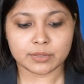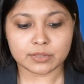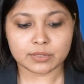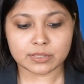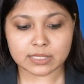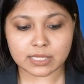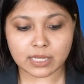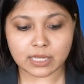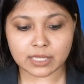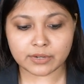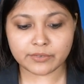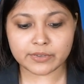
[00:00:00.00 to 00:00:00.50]

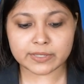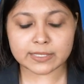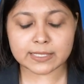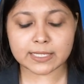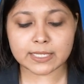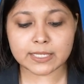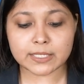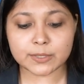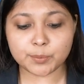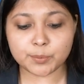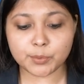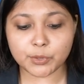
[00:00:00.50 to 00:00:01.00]

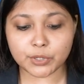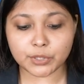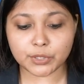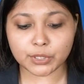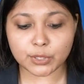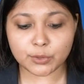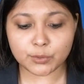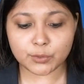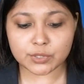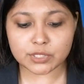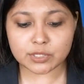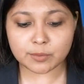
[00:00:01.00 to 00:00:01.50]
services
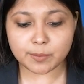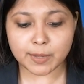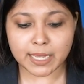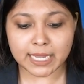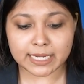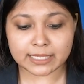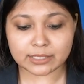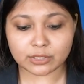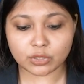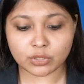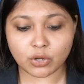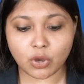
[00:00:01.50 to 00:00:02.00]
produced
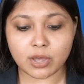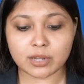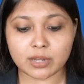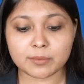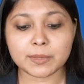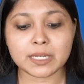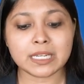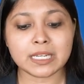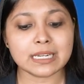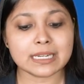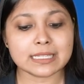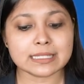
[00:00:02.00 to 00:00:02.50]
by
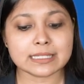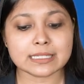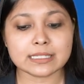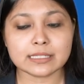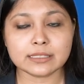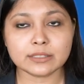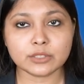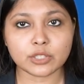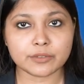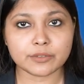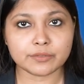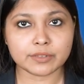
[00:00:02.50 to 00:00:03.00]
normal
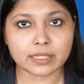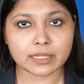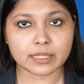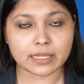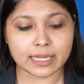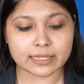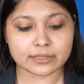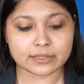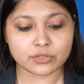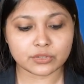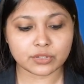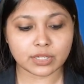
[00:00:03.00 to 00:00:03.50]
resident of the
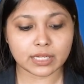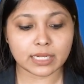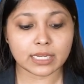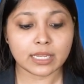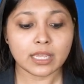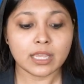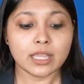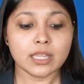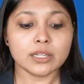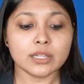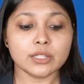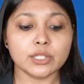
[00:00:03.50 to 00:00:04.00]
country
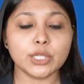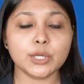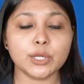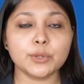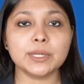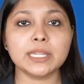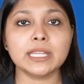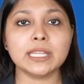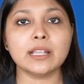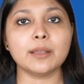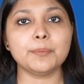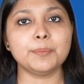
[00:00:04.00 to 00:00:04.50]

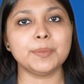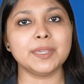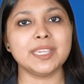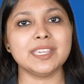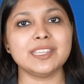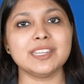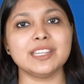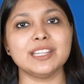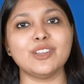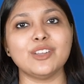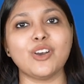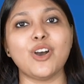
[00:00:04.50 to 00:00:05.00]
during a
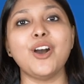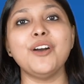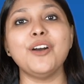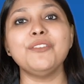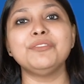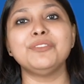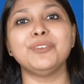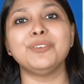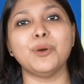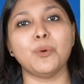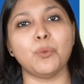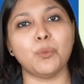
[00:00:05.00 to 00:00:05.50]
period of
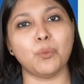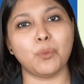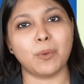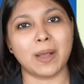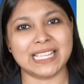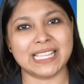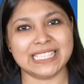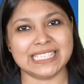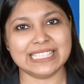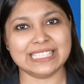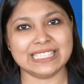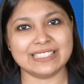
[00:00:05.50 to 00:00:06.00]

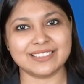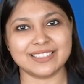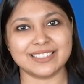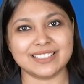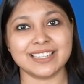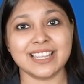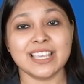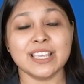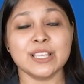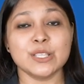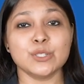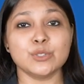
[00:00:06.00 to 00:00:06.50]
one
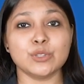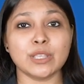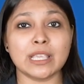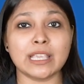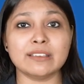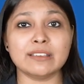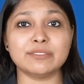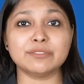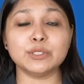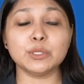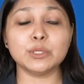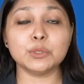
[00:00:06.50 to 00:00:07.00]
year. So
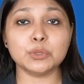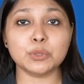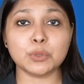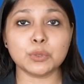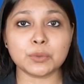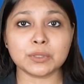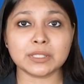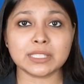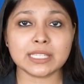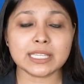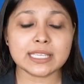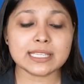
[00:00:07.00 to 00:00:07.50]
if you
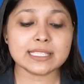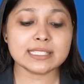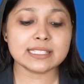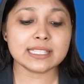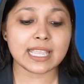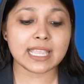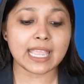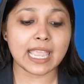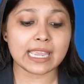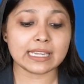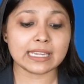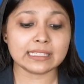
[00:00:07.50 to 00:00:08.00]
notice
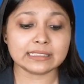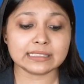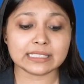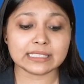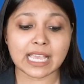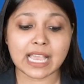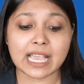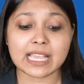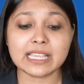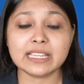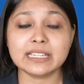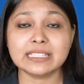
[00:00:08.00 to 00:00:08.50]
the
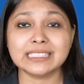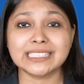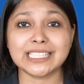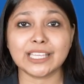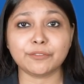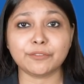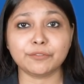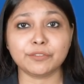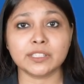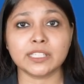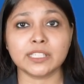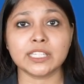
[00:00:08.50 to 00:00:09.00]
entire
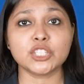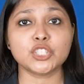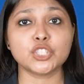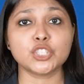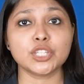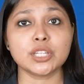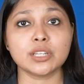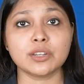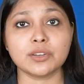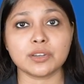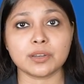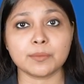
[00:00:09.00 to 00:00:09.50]

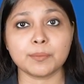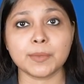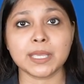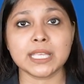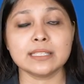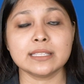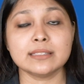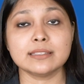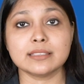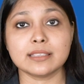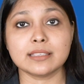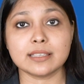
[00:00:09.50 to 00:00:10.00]
definition
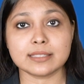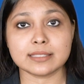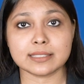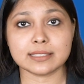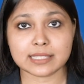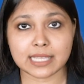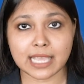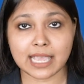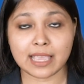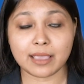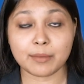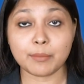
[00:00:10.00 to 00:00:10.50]
remains the
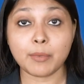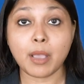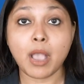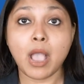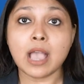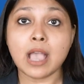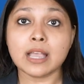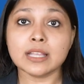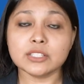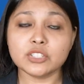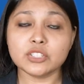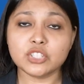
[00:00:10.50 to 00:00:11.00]
same
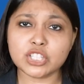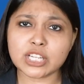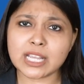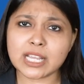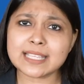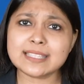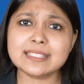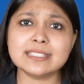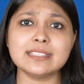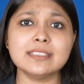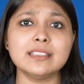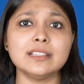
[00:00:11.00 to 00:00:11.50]

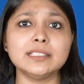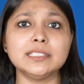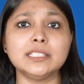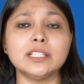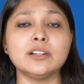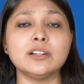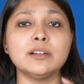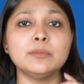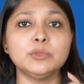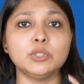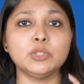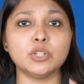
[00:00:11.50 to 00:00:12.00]
just the
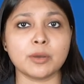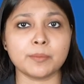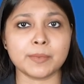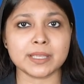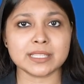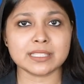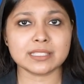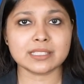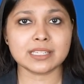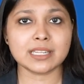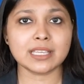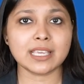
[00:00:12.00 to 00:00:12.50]
term
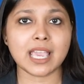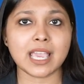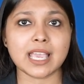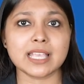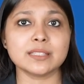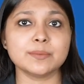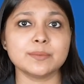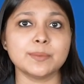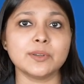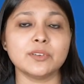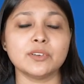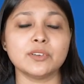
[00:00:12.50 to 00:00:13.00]
domestic
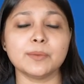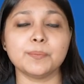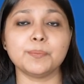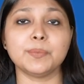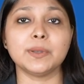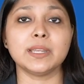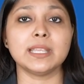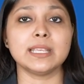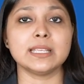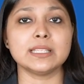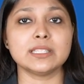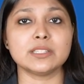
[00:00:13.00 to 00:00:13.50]
has been
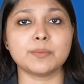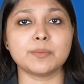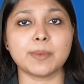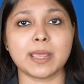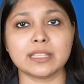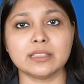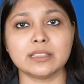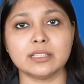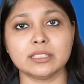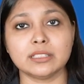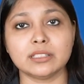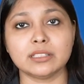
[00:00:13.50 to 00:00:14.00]
replaced
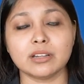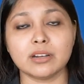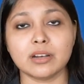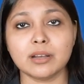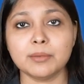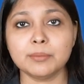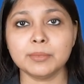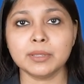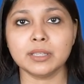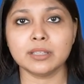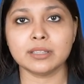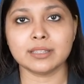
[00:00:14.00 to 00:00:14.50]
by the
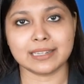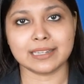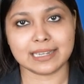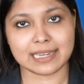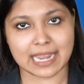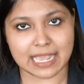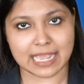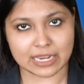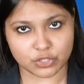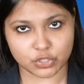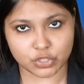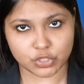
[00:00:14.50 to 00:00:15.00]
term
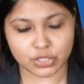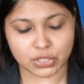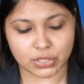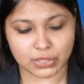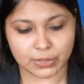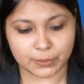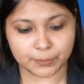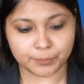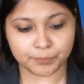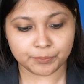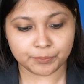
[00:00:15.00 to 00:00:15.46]
national.